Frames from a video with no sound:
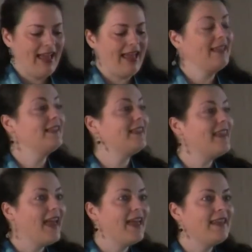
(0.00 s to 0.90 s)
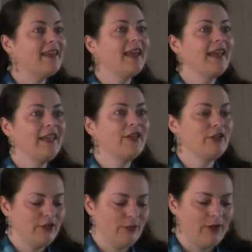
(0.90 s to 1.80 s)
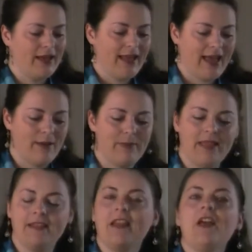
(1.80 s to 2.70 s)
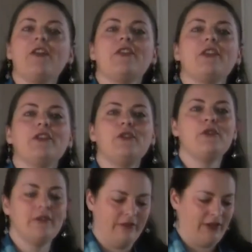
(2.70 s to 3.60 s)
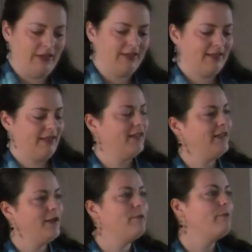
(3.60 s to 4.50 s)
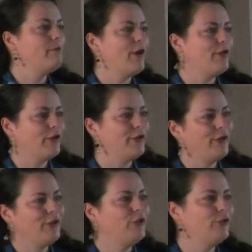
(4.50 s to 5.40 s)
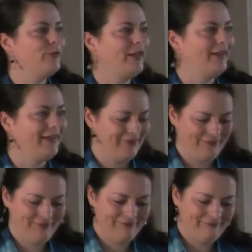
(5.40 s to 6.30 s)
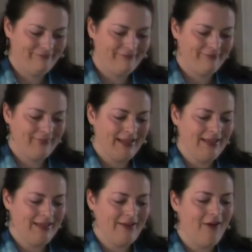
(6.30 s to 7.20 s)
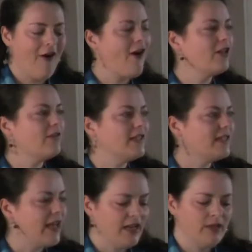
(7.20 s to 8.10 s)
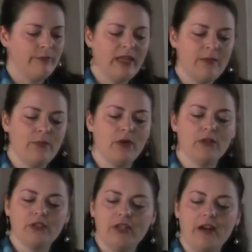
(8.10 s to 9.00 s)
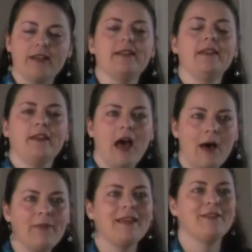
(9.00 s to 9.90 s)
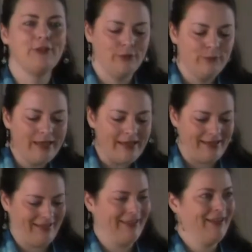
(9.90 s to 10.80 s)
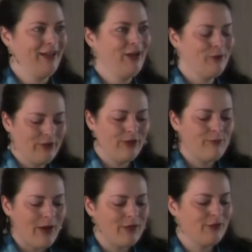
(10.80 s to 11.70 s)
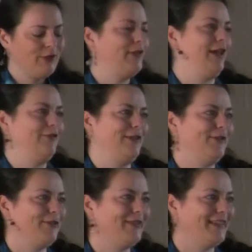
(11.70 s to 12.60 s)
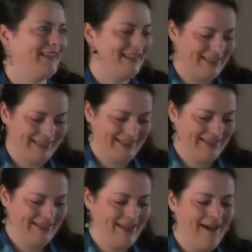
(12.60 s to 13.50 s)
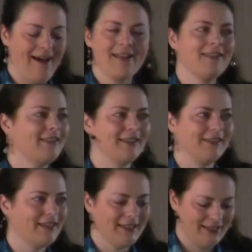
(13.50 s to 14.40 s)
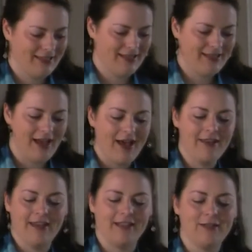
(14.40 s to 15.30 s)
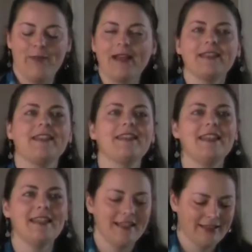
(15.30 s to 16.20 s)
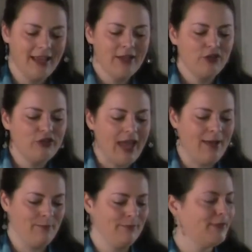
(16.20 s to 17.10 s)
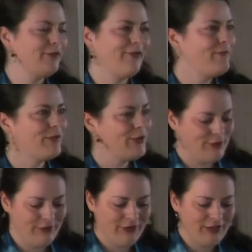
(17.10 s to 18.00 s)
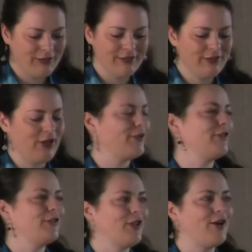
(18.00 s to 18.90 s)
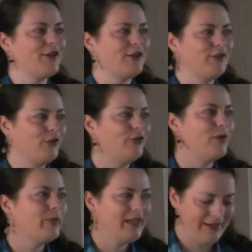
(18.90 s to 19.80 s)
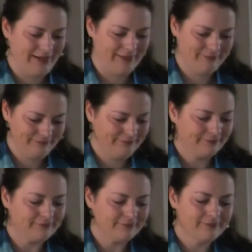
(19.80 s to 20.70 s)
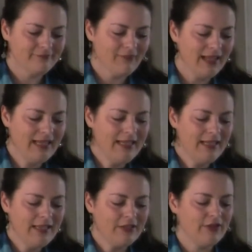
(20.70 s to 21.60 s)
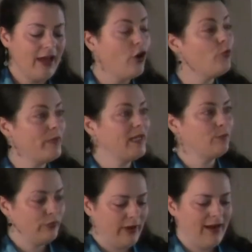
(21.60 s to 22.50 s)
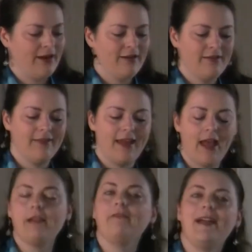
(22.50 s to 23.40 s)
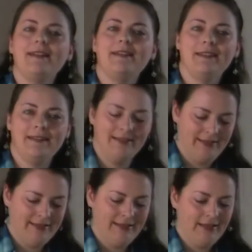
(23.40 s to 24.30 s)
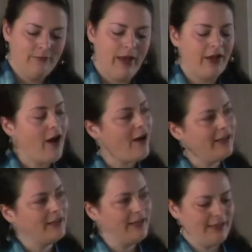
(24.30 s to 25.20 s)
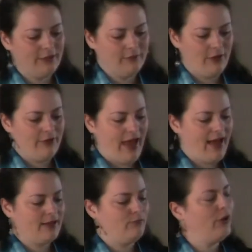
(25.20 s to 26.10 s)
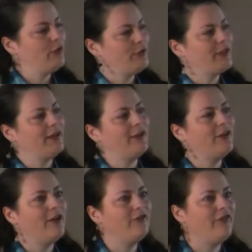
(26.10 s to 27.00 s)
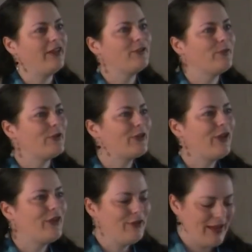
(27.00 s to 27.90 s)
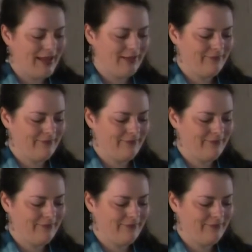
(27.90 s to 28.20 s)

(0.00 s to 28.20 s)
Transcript: And then here's what happened. The universe mothered to me. All of a sudden, people started coming to me with Mother's Day resources. Unsolicited, unexpected, these gems from the universe just started to appear. So that opening prayer that I read, my colleague Lisa wrote that and posted it on Facebook the other day.